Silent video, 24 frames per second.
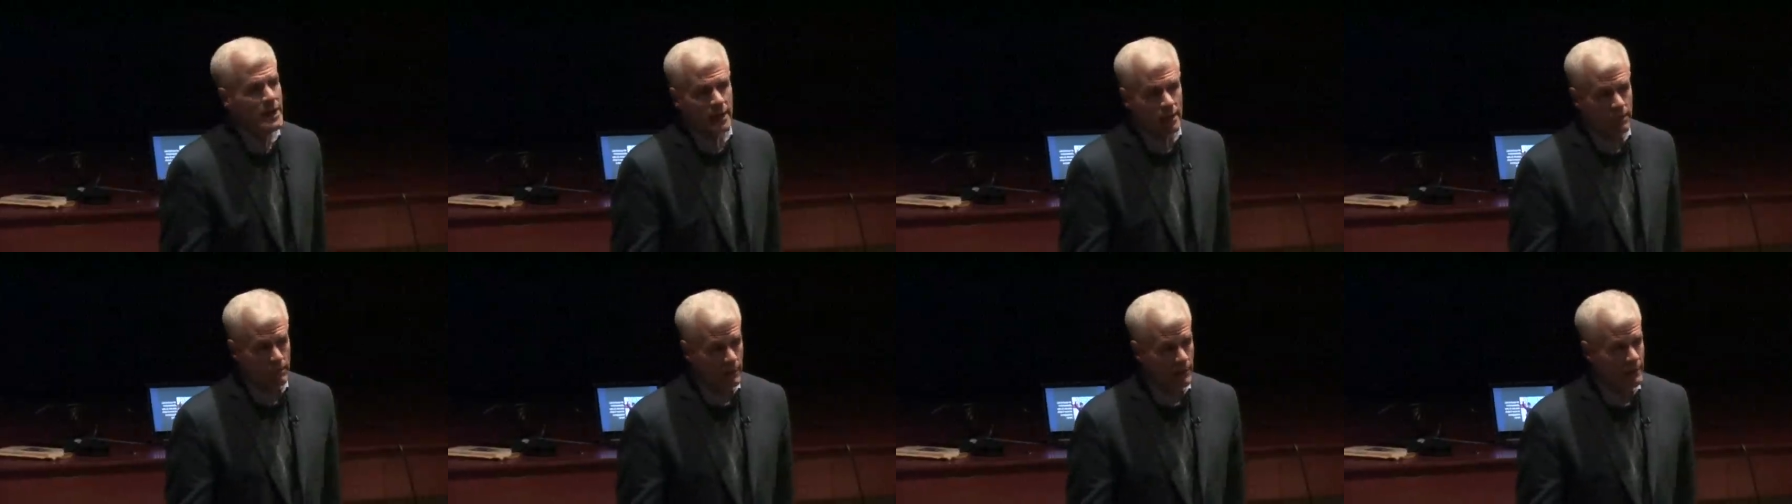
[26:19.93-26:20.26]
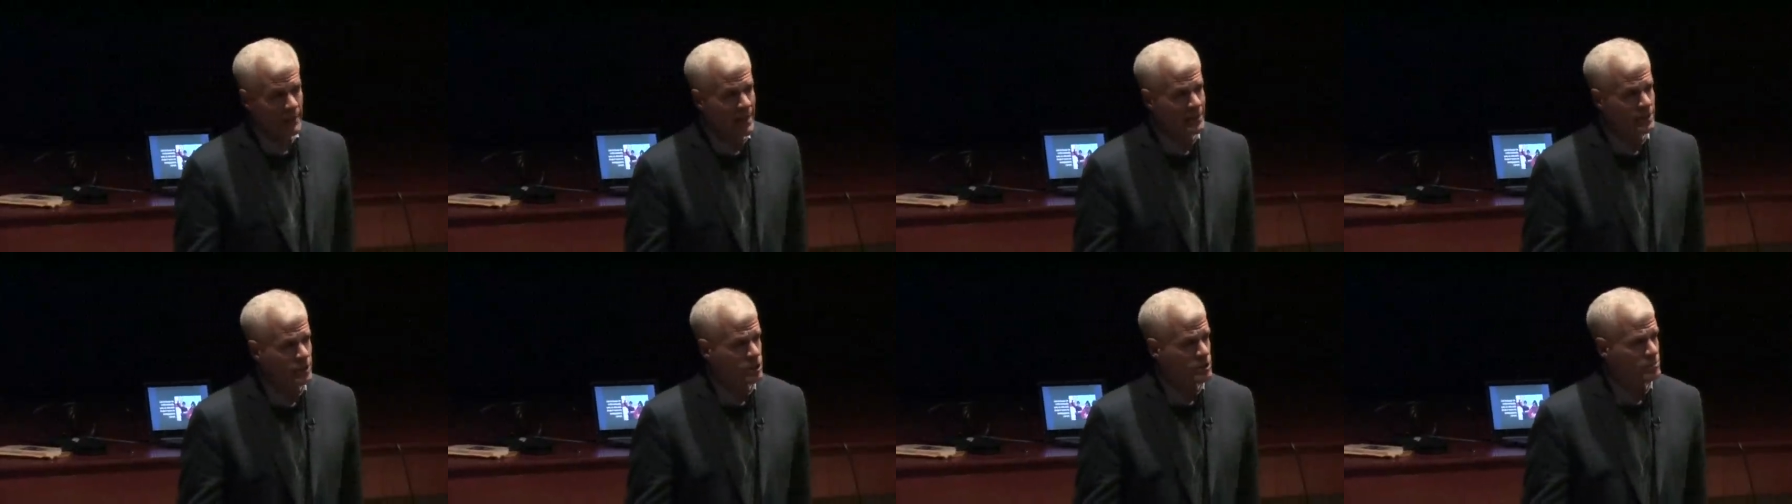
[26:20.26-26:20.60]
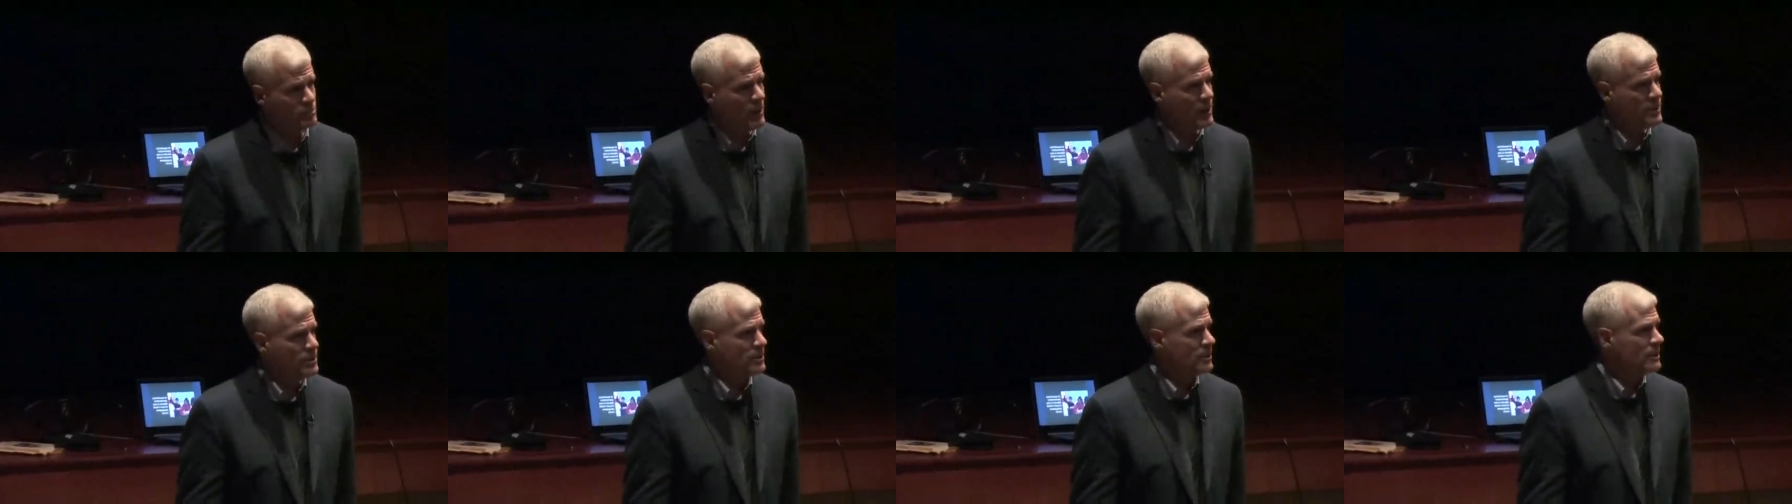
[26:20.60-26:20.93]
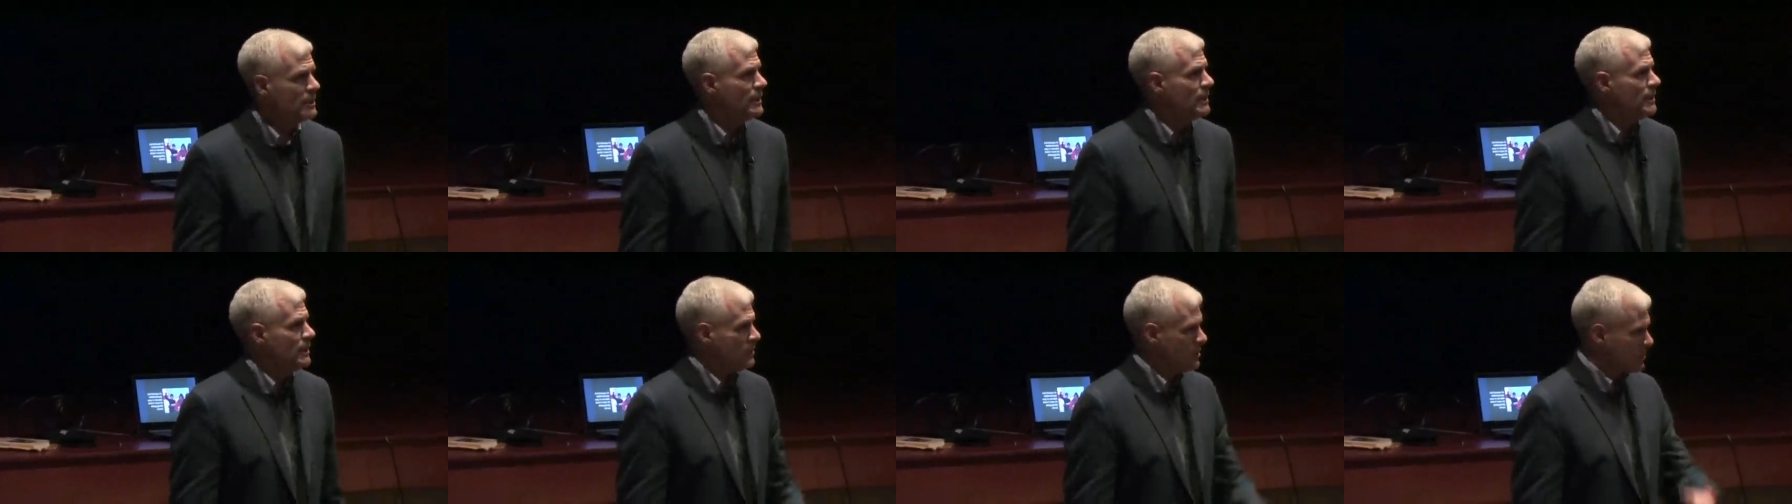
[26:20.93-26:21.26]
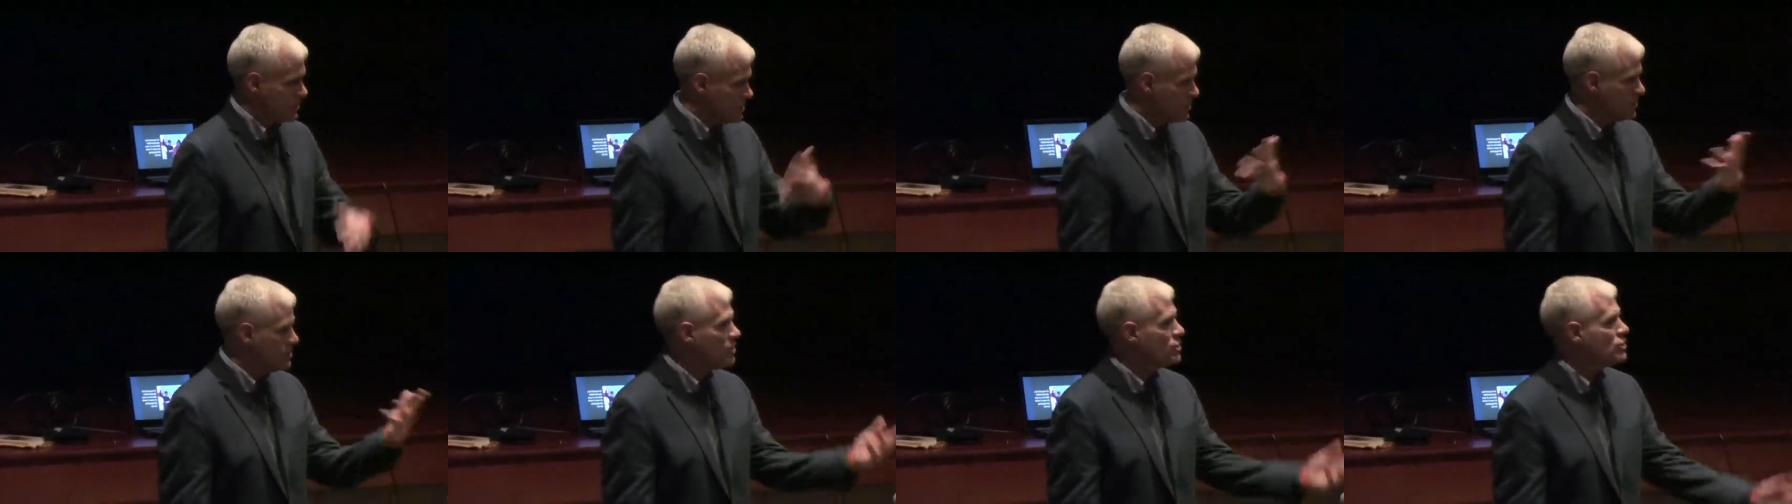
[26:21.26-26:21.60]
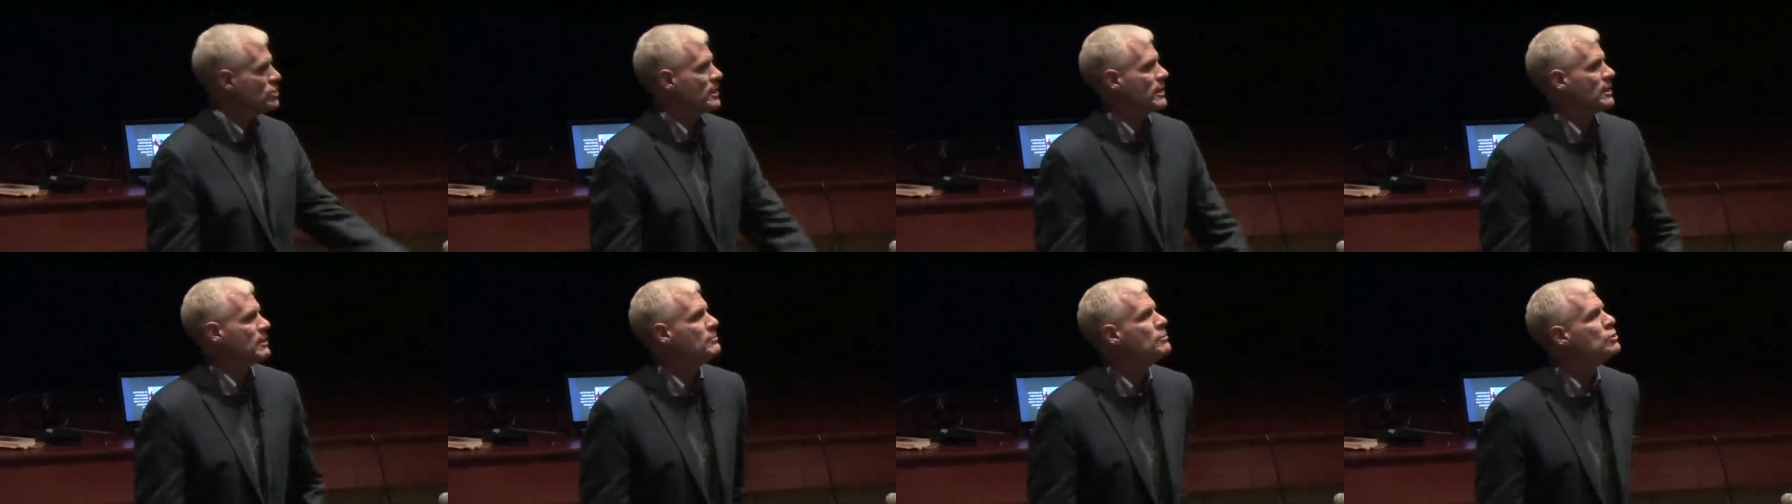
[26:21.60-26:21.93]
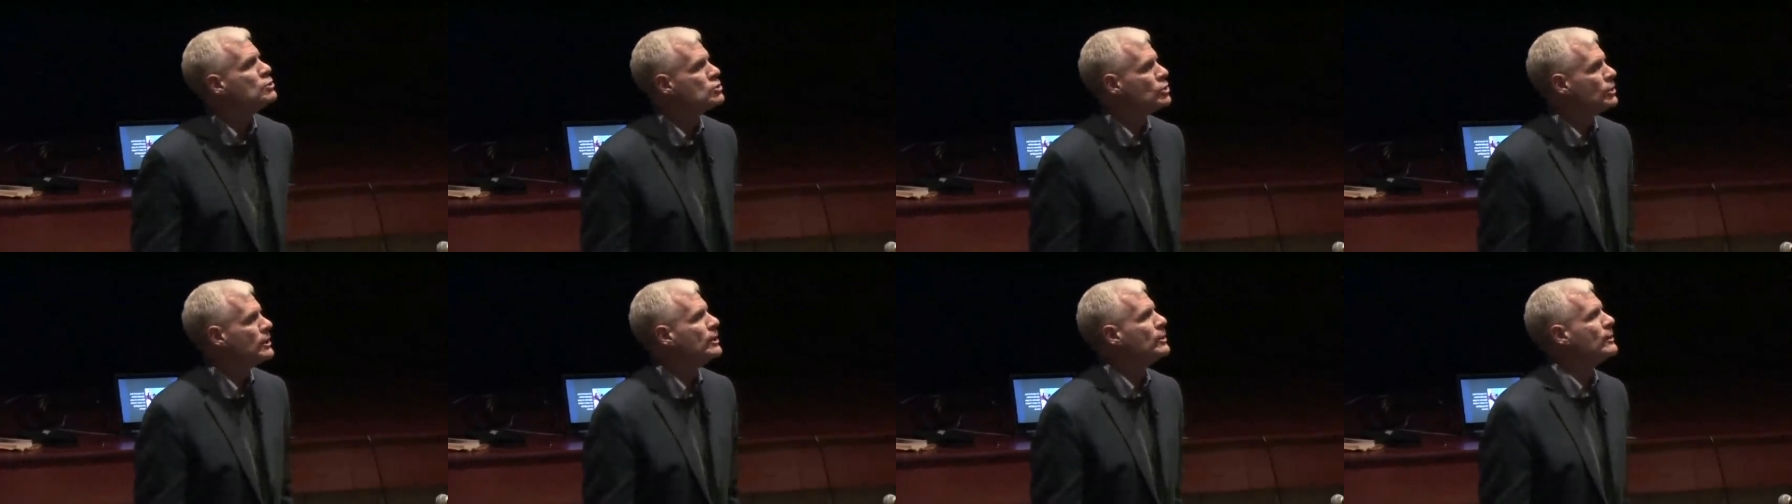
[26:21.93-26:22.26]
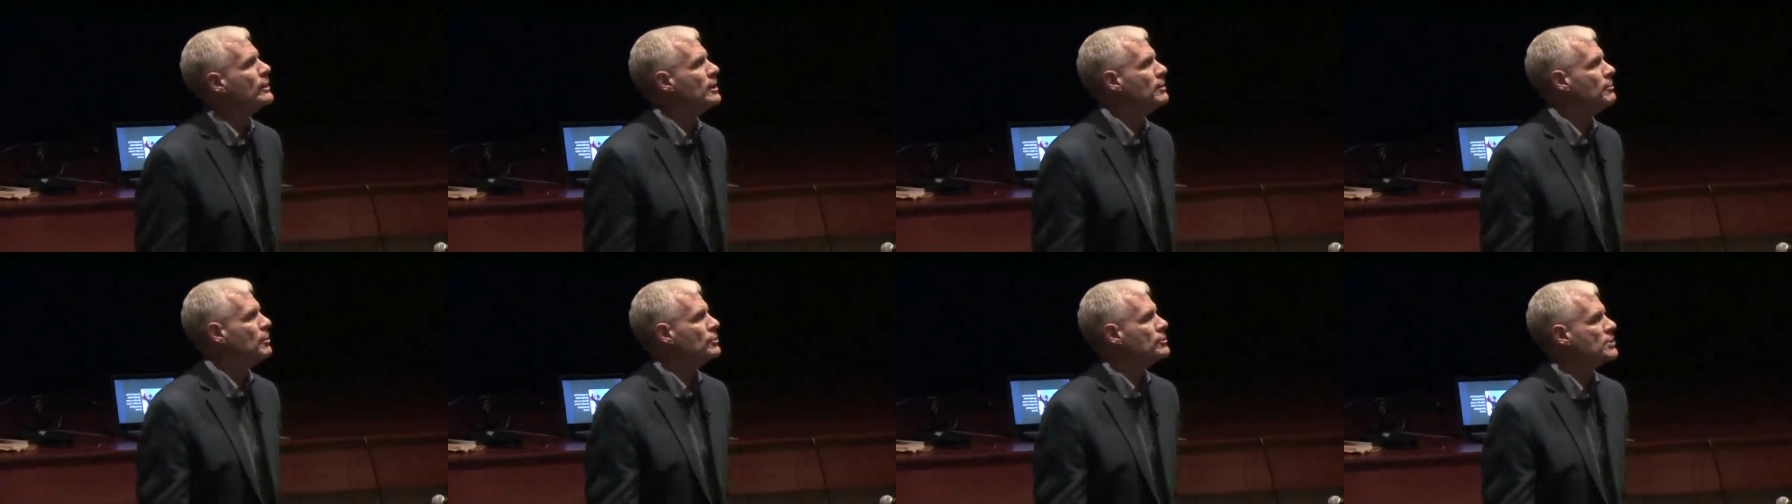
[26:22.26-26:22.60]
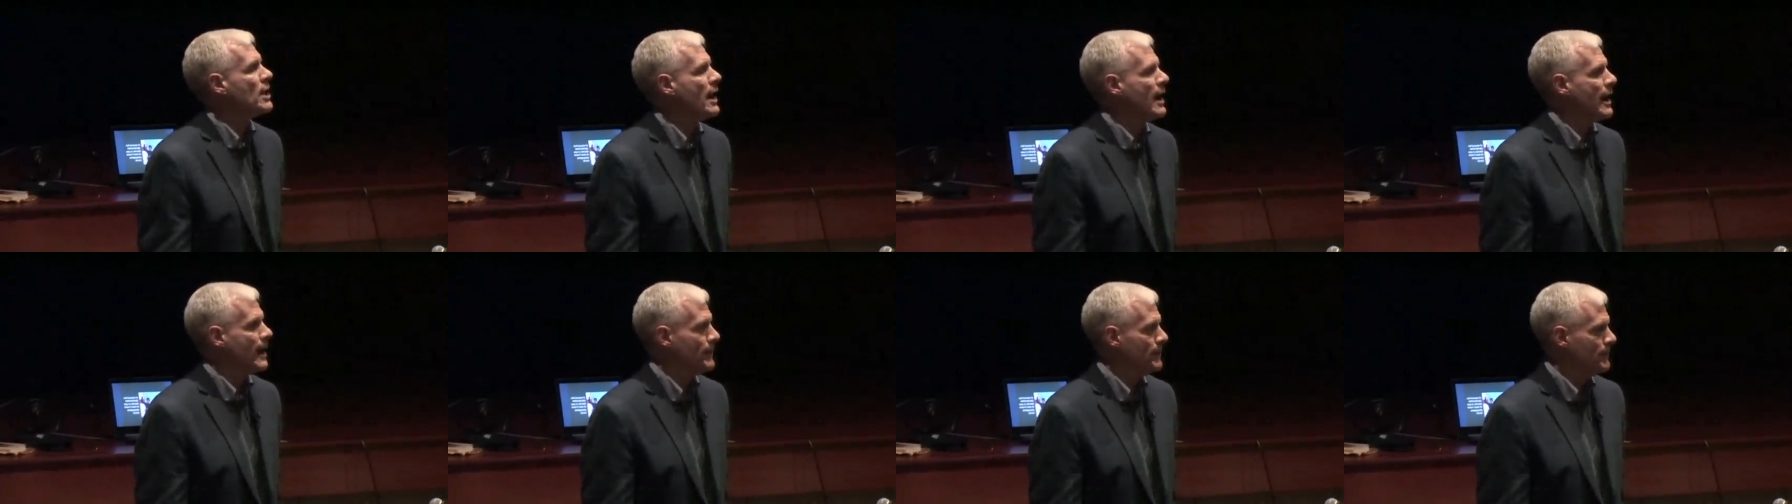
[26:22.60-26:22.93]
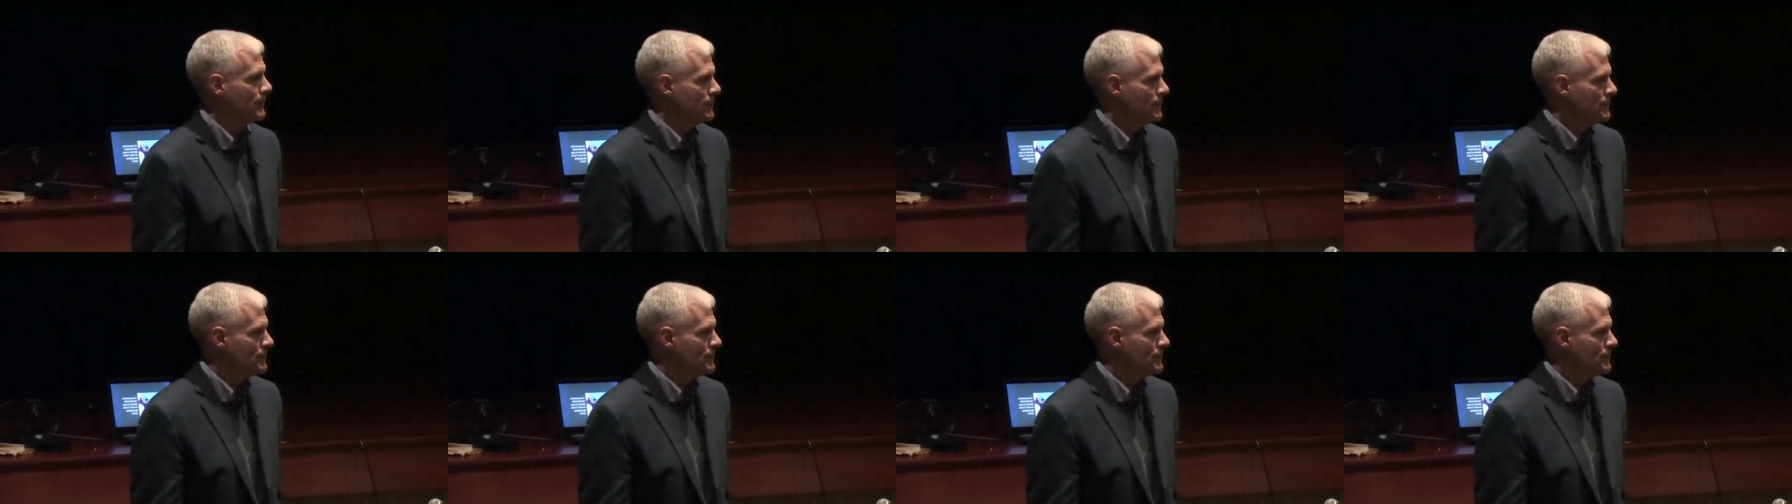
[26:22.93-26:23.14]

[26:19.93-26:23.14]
and will be glad to explain their decision at a mutually agreeable time.